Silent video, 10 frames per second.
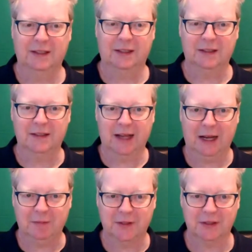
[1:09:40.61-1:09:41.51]
So this
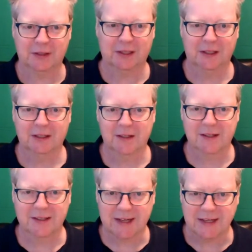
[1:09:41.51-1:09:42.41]
is Amazon
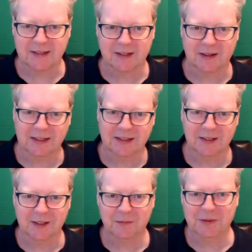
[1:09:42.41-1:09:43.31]

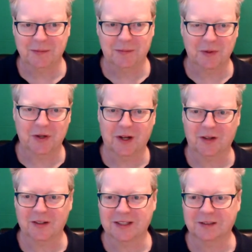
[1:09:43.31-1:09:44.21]
stateside that we're
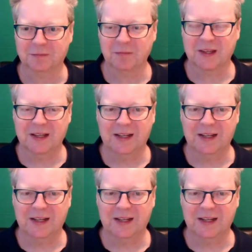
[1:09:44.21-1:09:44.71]
broadcasting on.